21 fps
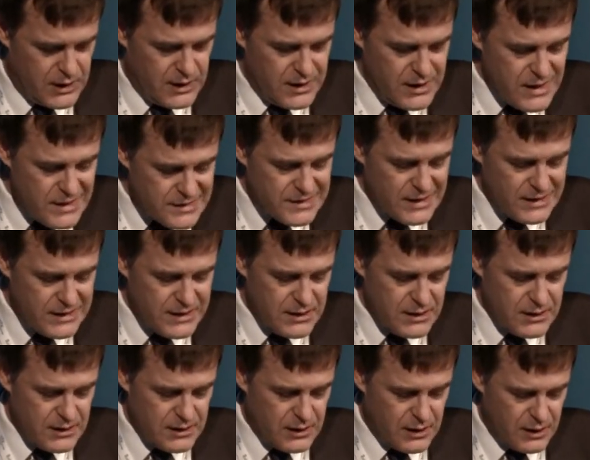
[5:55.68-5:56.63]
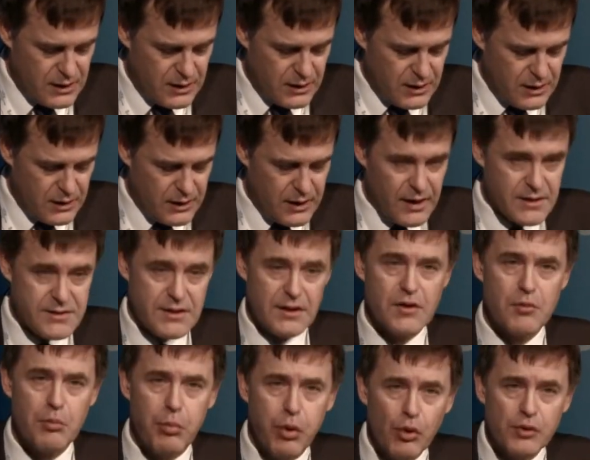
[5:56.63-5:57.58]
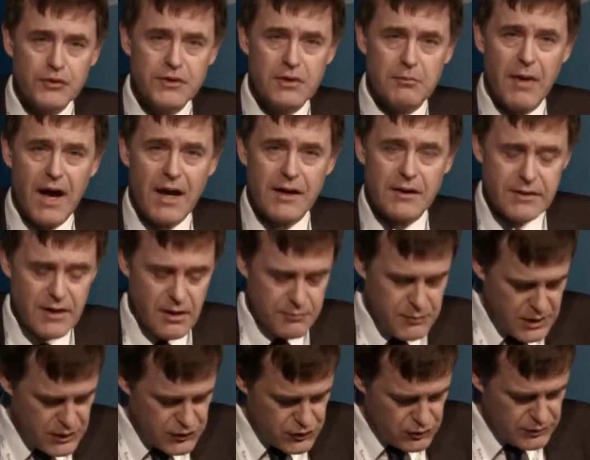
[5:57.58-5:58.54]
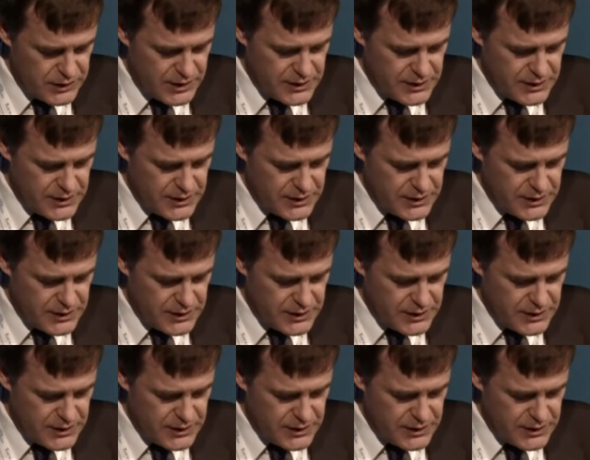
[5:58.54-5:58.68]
Italy, as an important maritime nation,